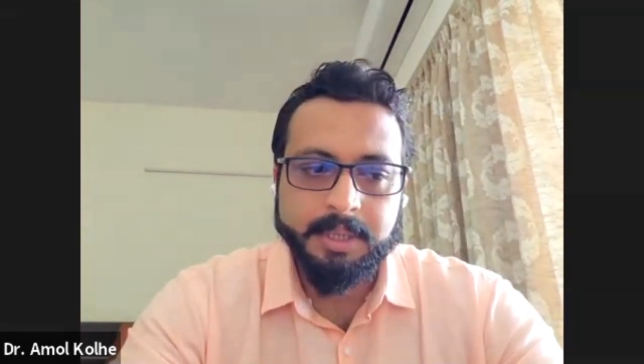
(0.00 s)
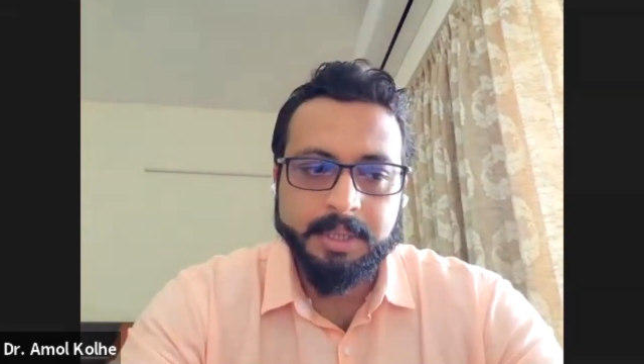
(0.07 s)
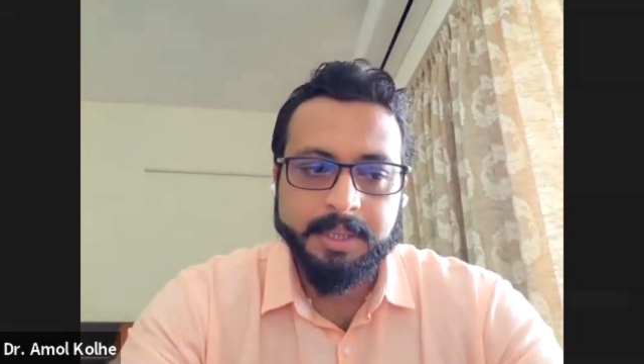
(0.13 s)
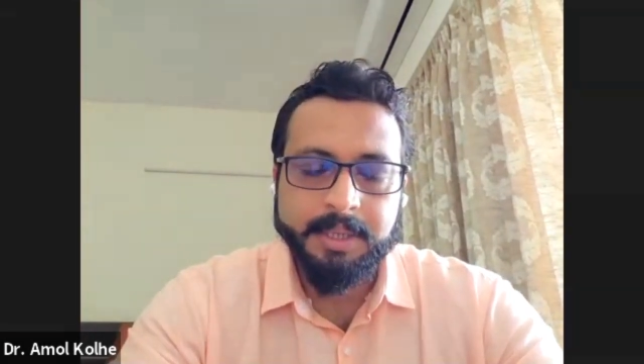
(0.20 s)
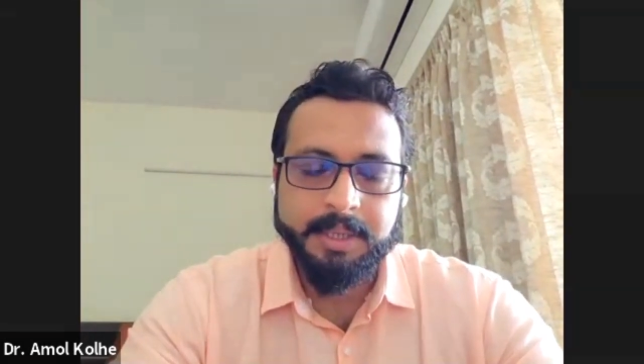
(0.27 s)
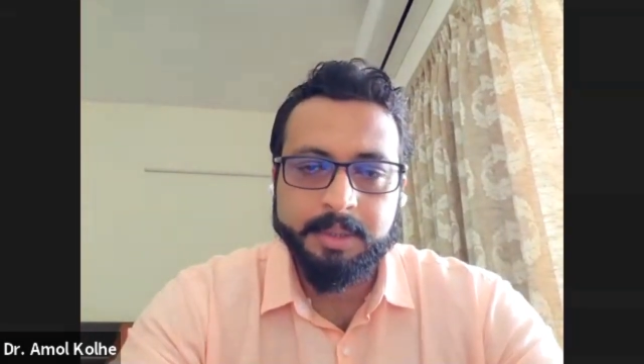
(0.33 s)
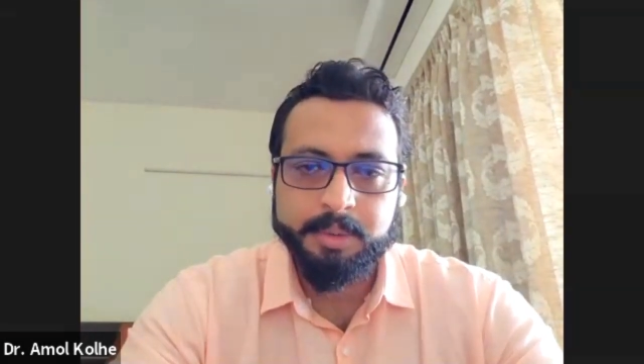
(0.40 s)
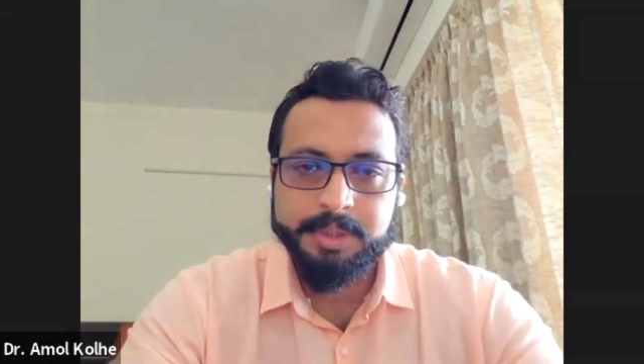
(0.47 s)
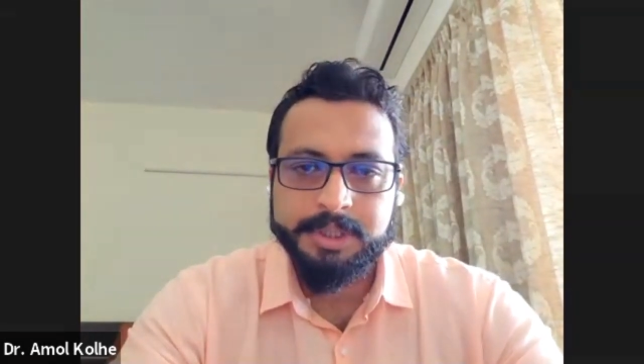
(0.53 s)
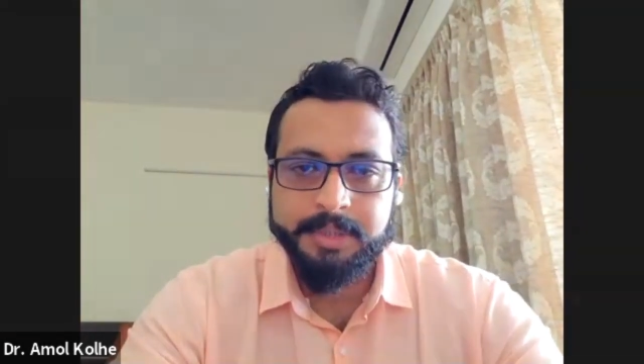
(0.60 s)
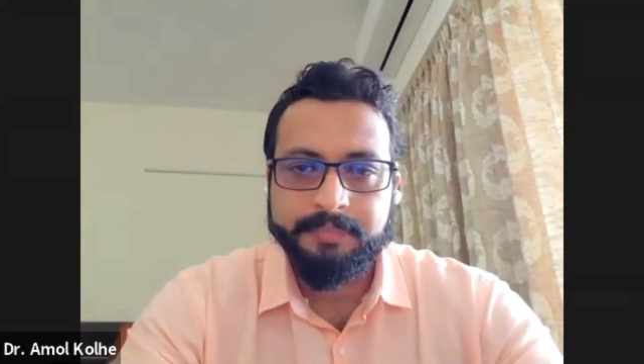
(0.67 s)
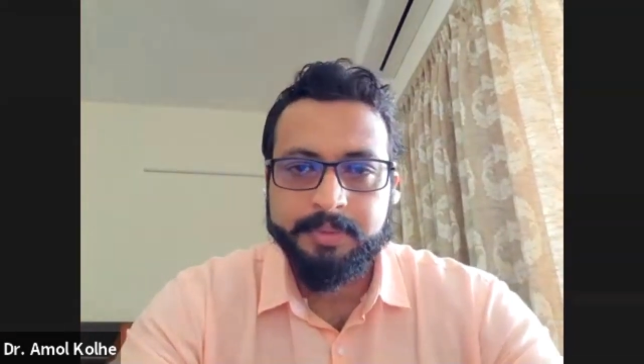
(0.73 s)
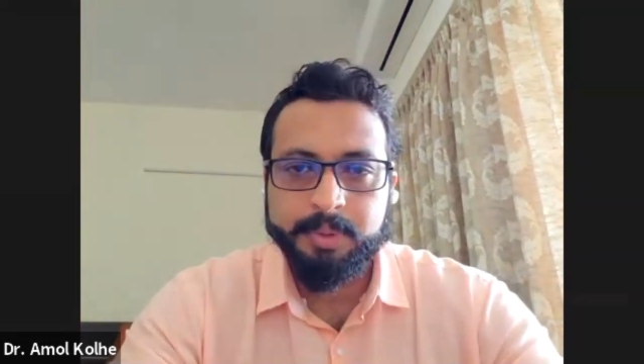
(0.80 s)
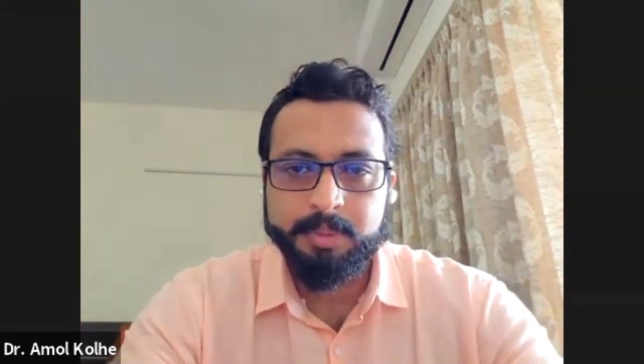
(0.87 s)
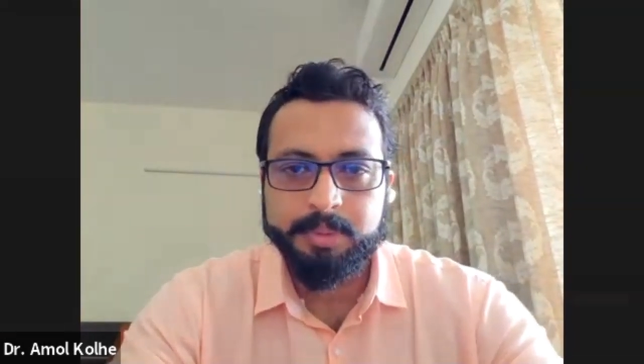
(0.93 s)
needed to
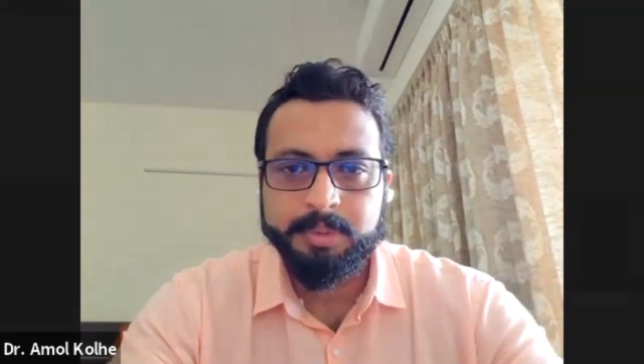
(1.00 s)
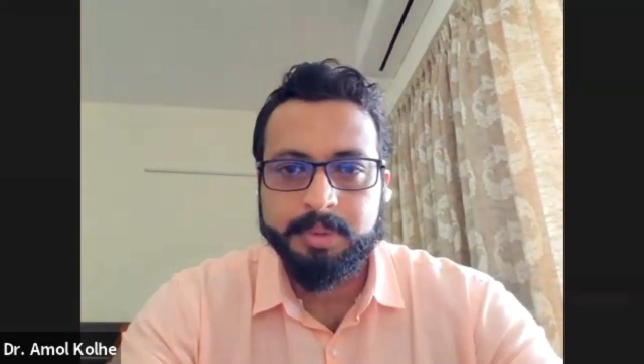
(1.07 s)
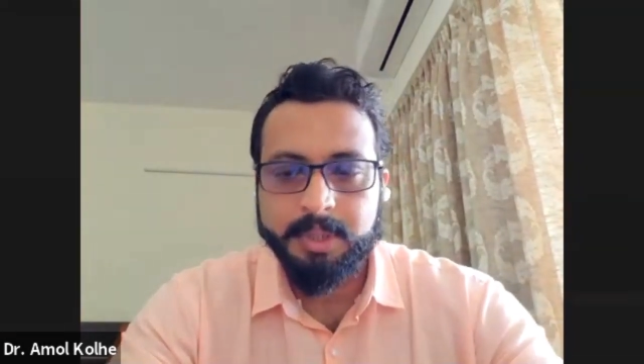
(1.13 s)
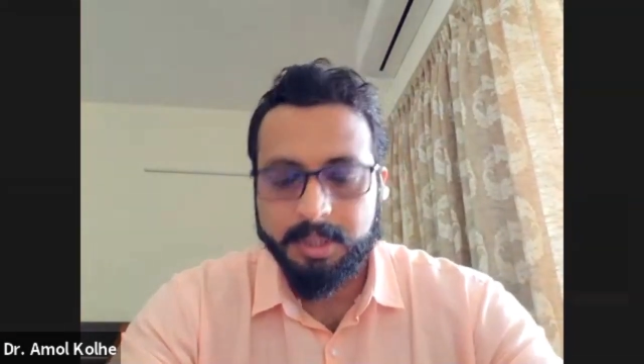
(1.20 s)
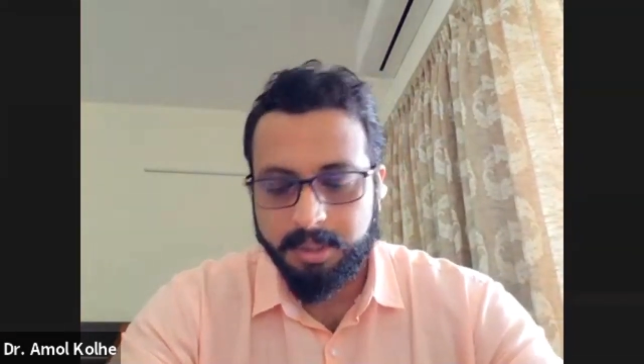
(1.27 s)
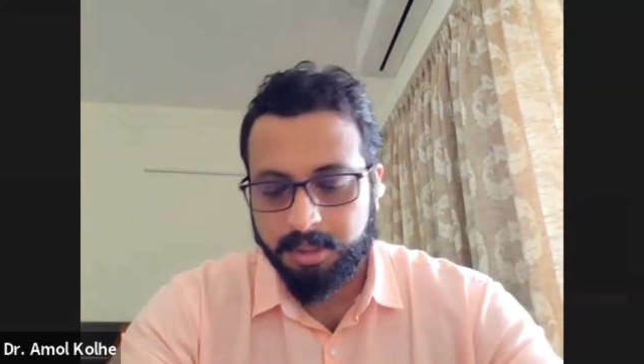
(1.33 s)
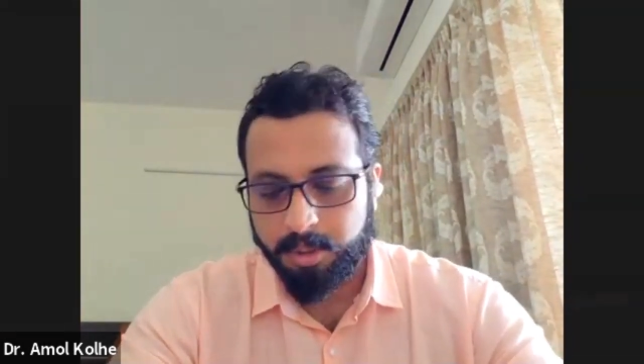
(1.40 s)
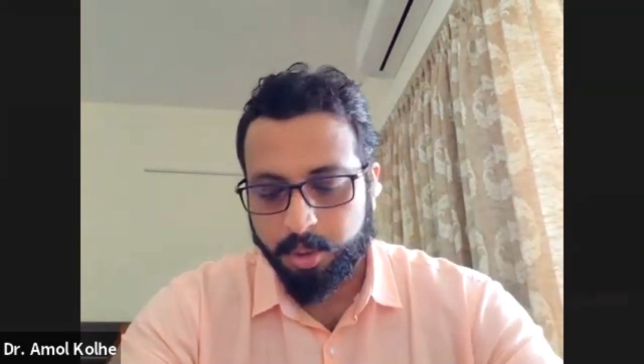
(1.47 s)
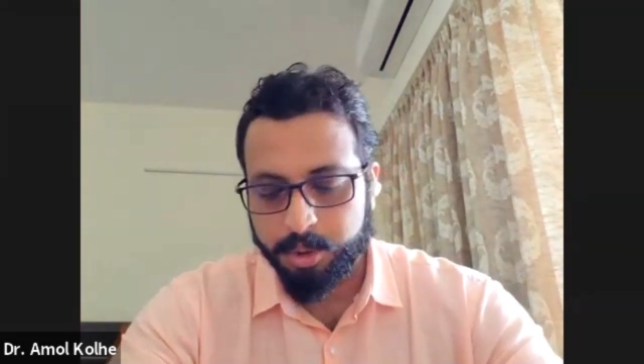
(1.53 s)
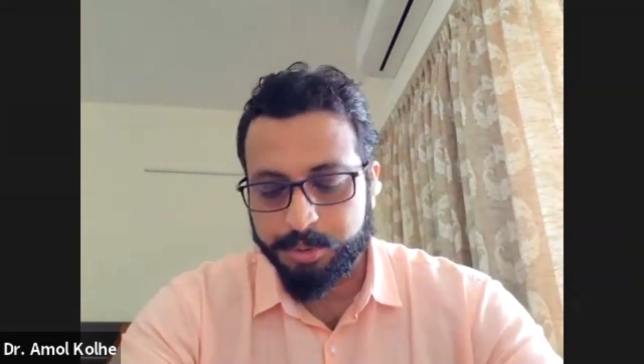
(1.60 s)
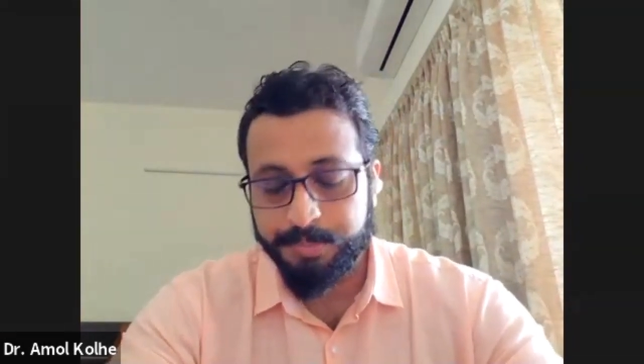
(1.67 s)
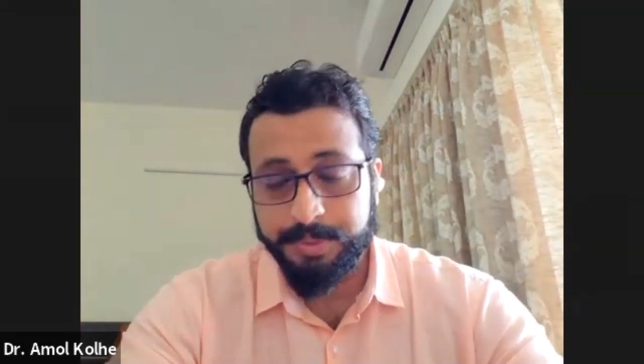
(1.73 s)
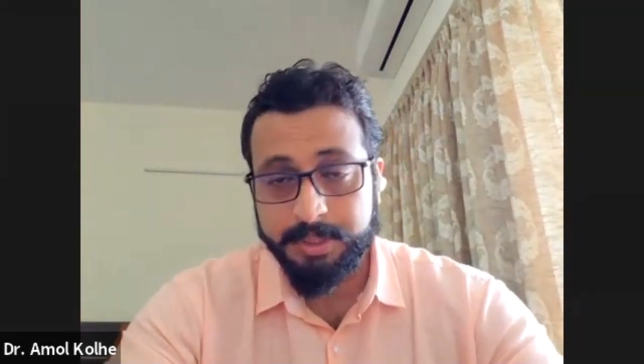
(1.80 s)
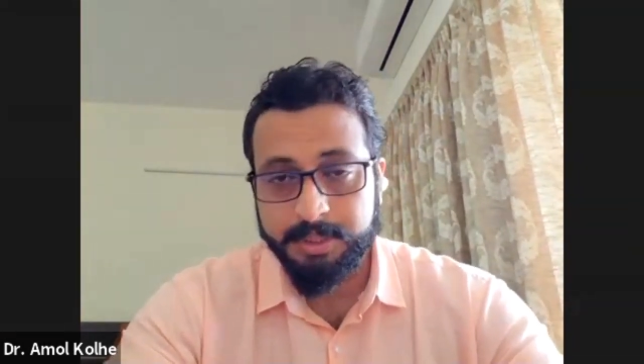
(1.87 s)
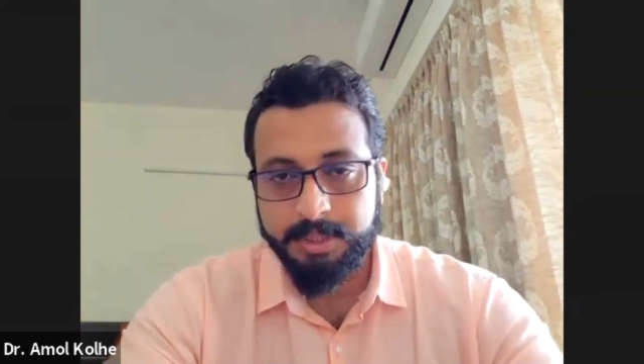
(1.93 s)
shift to
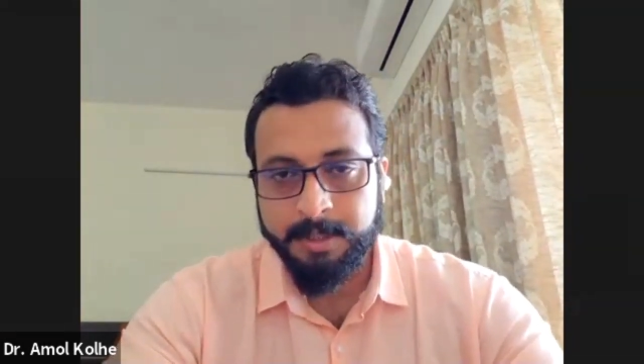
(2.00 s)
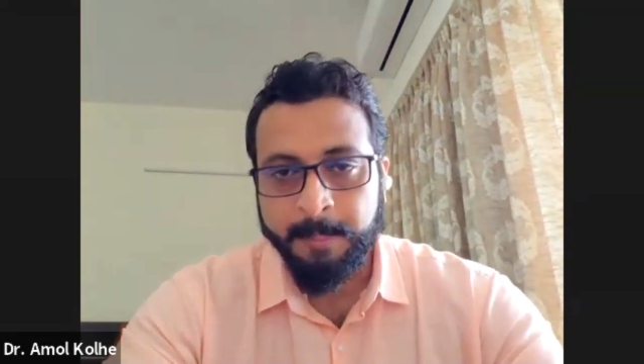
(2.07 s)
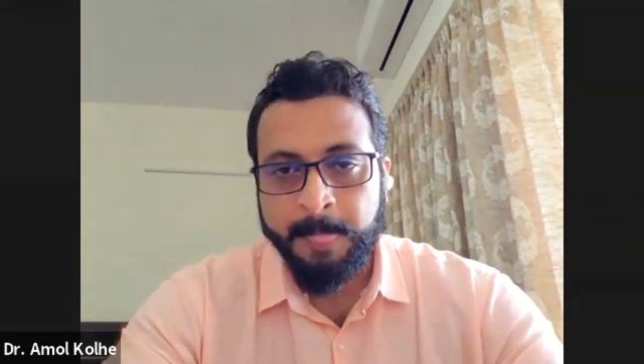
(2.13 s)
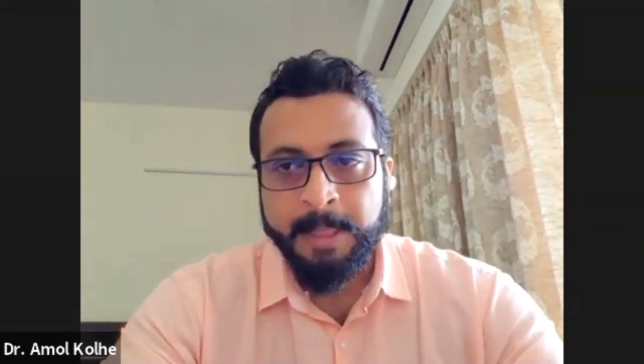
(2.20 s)
hospital.